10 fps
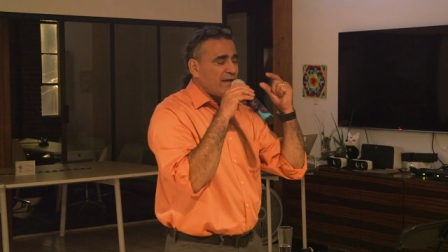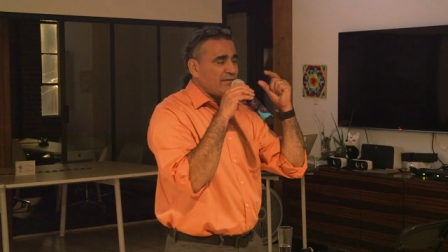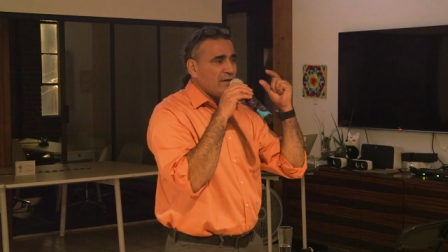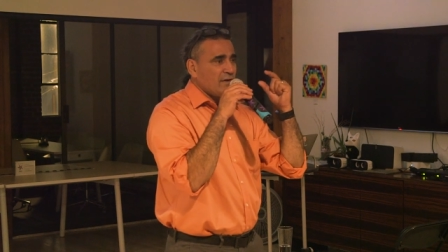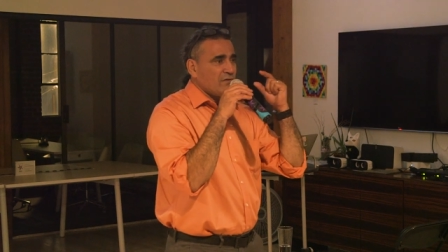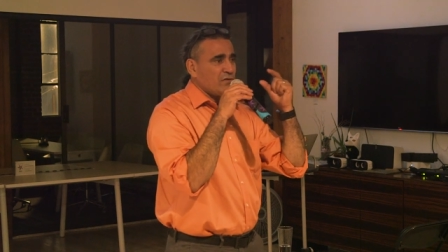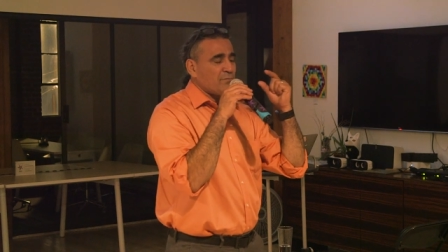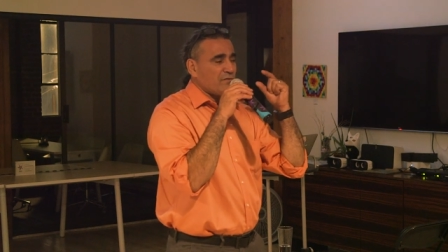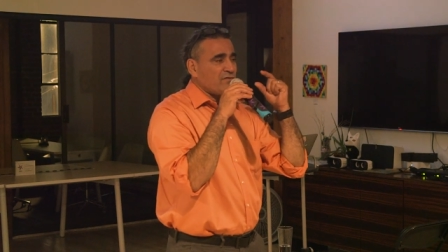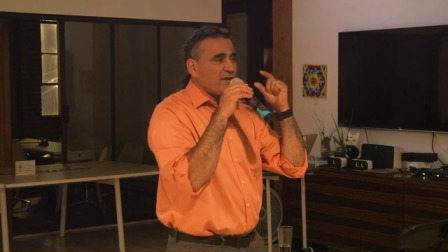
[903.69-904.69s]
That
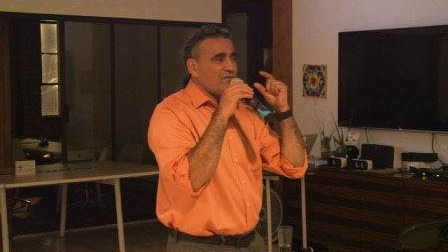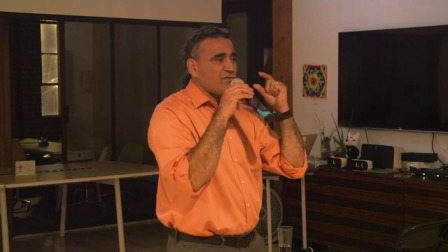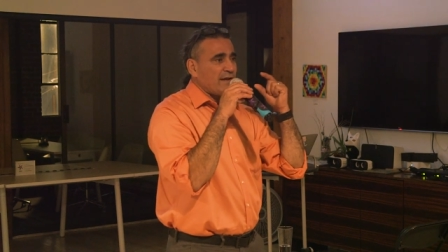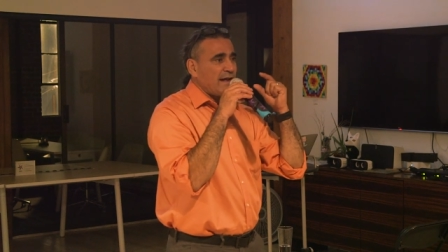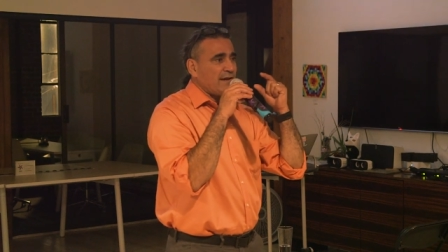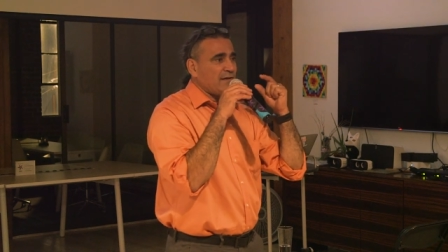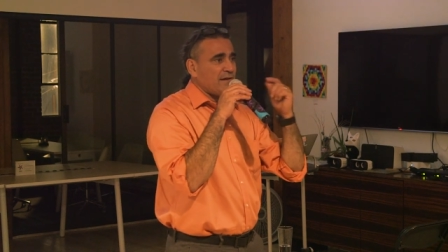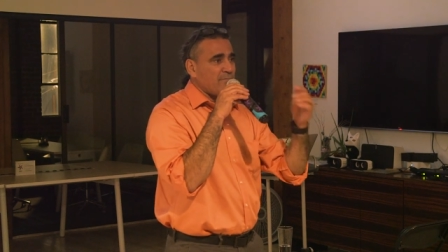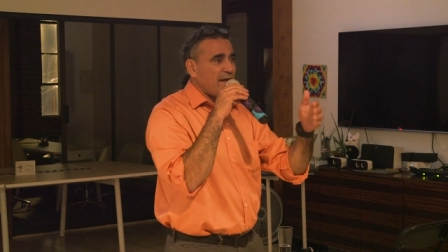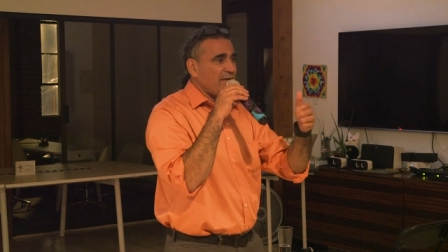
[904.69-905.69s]
2%
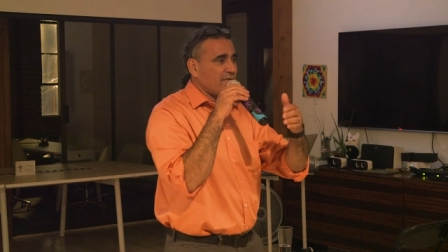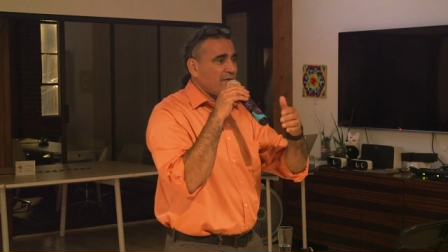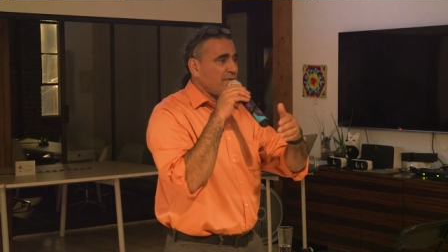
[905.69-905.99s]
genetically makes